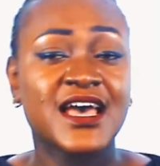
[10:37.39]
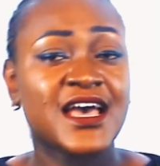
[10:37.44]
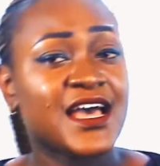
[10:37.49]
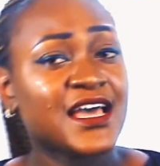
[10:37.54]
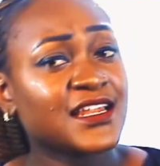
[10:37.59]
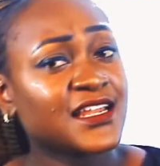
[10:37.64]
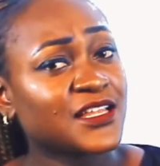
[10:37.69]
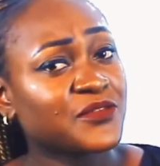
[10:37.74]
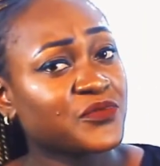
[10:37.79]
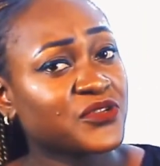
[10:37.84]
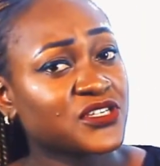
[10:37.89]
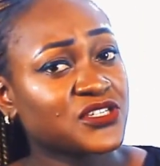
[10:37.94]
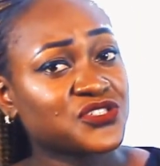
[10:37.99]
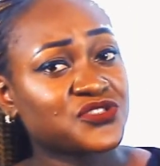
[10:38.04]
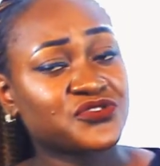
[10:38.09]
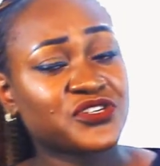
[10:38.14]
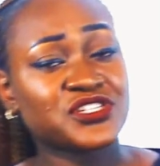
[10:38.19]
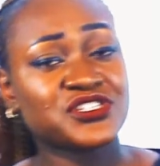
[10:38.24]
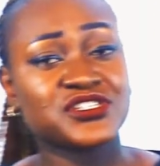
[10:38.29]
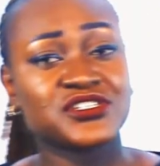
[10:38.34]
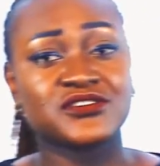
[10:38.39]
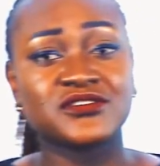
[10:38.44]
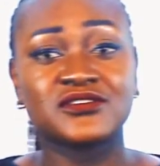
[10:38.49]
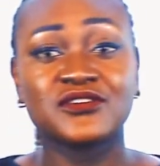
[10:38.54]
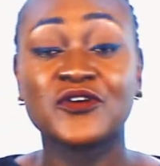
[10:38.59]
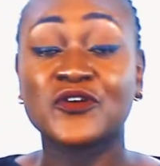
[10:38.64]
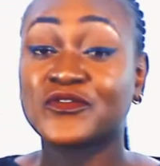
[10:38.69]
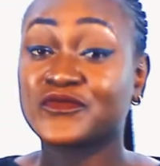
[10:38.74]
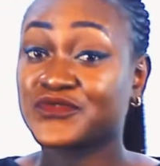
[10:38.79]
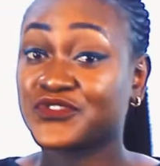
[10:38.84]
And administration
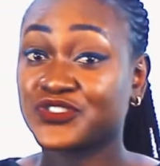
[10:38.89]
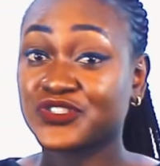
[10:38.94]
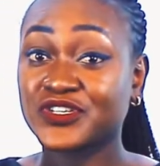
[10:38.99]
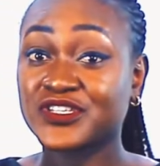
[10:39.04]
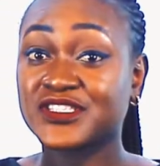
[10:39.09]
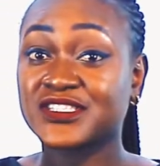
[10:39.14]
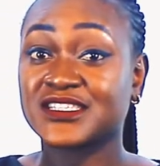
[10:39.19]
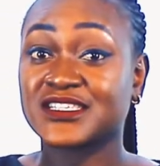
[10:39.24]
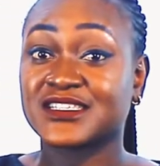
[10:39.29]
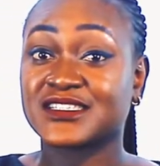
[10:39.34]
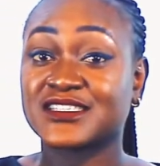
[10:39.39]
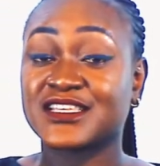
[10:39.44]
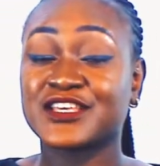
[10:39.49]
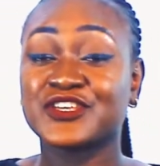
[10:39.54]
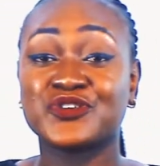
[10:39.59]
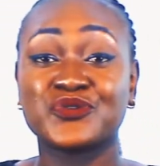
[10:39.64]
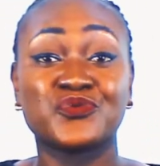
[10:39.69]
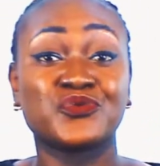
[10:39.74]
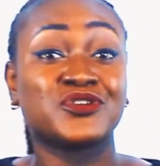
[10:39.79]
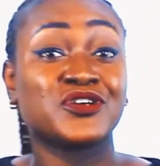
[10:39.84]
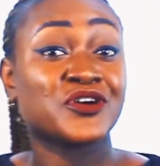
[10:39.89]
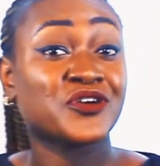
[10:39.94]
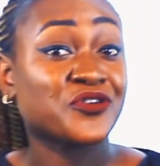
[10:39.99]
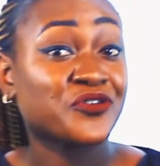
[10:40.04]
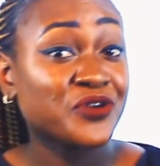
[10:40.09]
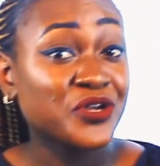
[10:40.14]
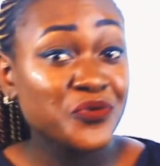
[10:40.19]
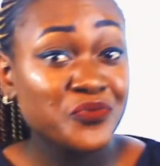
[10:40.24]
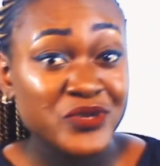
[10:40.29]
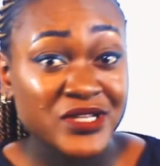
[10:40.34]
of justice, you would
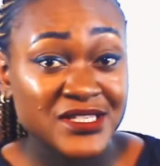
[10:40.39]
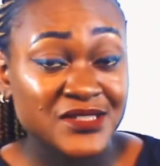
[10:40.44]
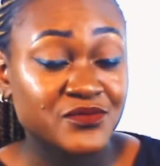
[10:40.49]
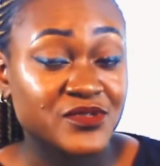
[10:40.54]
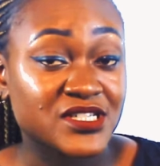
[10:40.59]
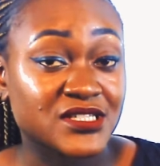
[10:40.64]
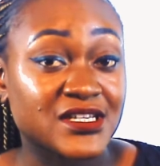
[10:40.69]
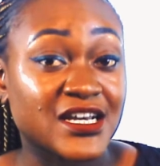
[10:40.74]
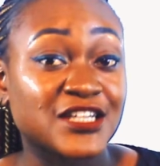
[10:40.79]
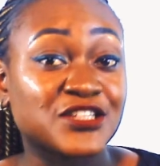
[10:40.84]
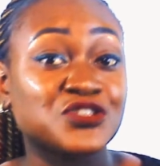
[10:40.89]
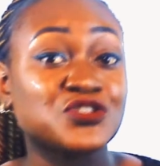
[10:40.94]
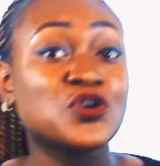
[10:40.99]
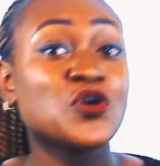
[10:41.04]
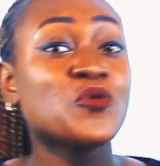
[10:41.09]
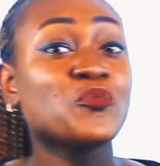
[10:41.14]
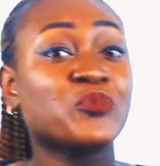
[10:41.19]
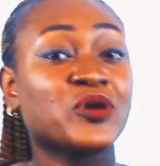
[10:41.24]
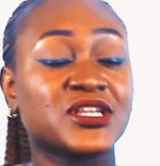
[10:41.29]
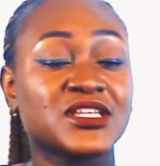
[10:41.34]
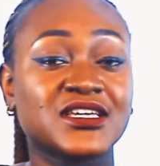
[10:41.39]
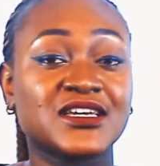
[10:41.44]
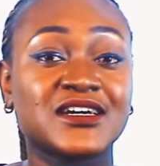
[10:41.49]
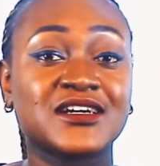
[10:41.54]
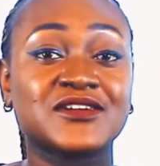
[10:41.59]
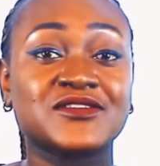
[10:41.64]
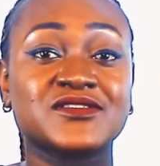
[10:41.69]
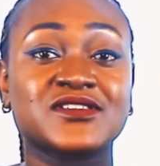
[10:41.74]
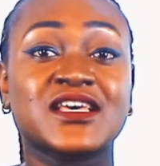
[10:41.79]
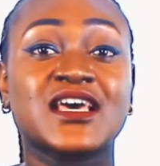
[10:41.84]
agree with me that nobody
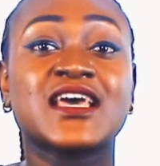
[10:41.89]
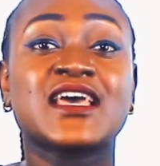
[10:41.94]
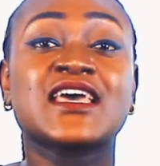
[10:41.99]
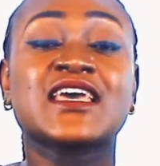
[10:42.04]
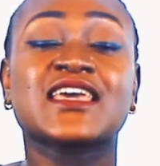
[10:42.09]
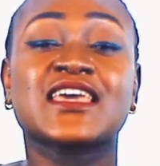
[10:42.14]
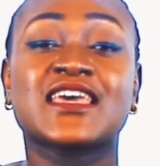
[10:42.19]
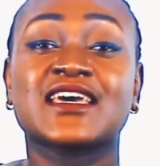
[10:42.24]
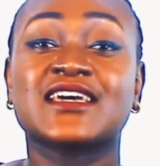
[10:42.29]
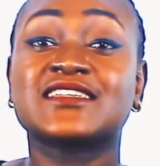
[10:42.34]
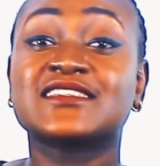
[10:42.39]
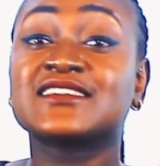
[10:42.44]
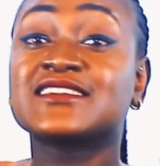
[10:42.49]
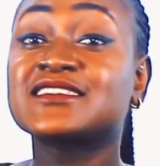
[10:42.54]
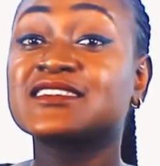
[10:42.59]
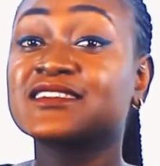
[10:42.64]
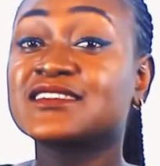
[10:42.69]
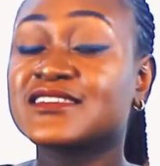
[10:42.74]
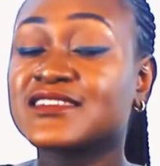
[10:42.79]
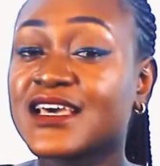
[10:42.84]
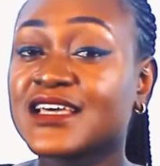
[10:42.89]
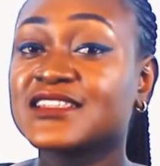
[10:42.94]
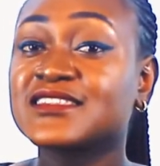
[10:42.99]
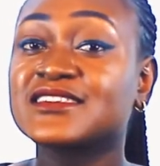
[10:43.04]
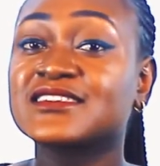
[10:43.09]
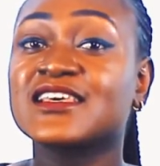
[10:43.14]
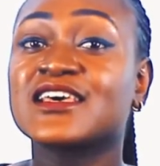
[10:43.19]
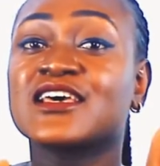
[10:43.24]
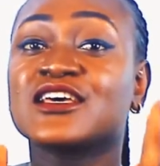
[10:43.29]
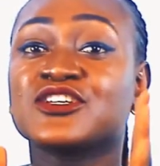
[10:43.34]
else can
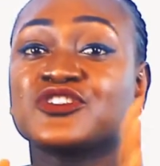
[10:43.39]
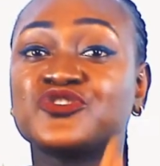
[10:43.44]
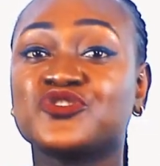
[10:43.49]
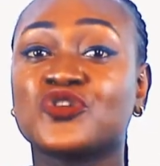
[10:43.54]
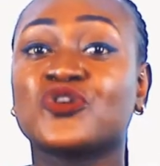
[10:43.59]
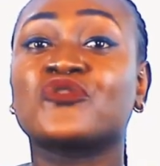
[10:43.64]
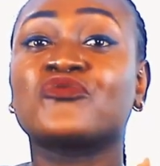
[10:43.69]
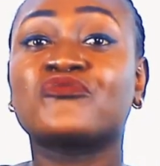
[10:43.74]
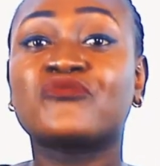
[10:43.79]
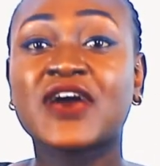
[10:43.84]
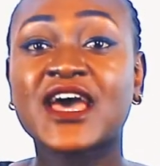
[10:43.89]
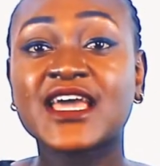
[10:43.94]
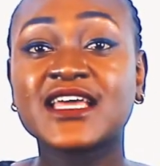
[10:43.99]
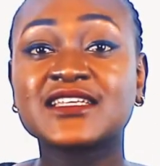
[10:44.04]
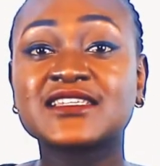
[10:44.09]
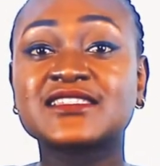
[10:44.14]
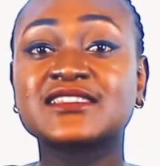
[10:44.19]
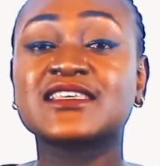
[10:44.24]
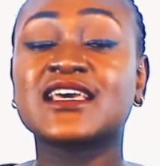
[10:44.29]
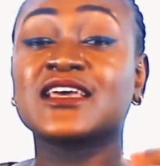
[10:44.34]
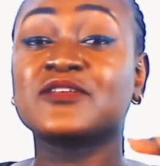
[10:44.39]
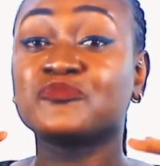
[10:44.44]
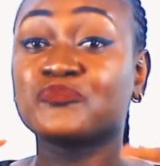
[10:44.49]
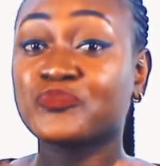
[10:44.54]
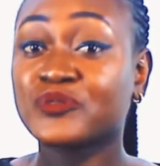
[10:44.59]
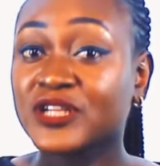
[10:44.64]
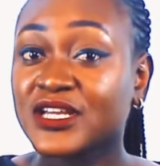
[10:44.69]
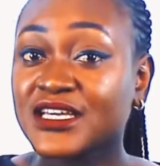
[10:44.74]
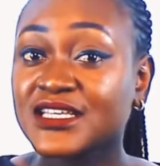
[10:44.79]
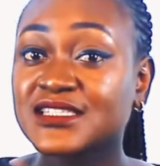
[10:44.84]
set your rights in
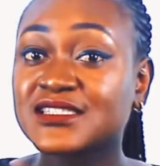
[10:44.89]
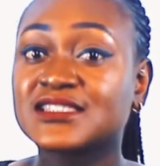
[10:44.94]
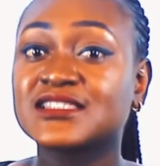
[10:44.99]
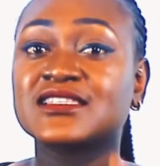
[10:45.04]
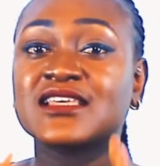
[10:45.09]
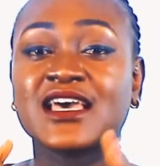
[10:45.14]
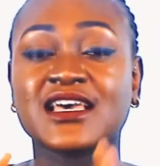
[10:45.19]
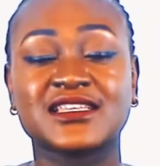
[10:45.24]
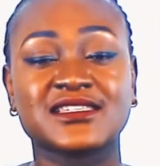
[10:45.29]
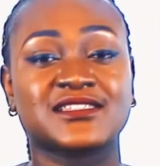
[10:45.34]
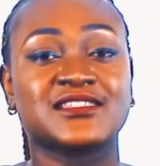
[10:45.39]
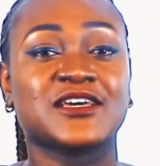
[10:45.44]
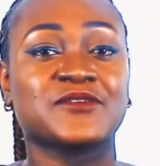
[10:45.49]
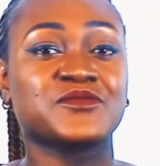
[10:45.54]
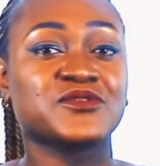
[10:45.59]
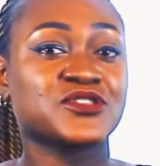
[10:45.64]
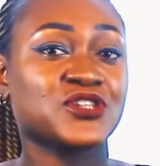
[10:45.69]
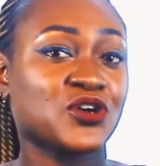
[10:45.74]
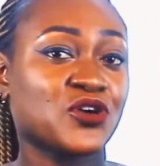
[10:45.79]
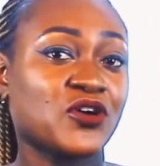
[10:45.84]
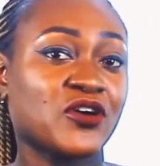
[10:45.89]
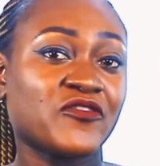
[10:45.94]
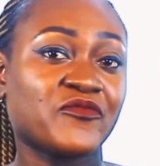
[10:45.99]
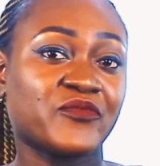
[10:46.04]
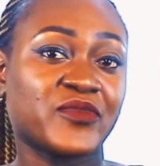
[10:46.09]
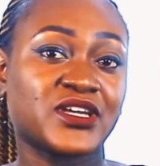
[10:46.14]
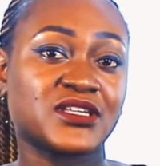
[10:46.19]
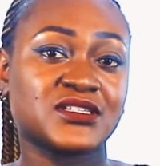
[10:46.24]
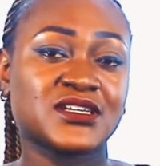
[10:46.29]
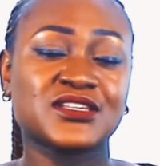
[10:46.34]
place except the government.